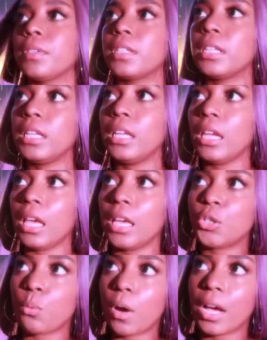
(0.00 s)

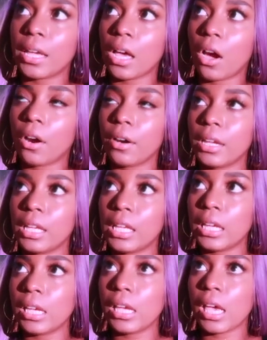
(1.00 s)

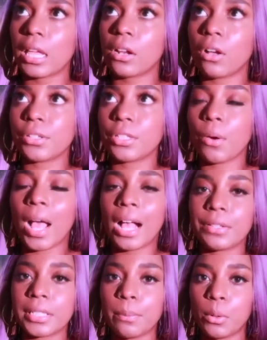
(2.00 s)
T-H-Y-R-E, and also
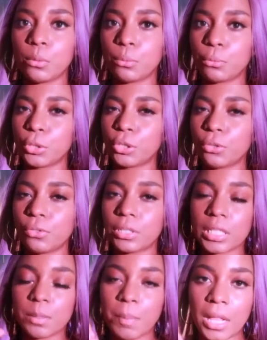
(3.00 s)
how someone would choose
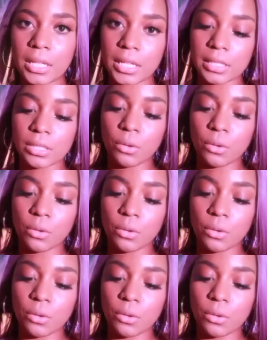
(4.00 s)
to spell it.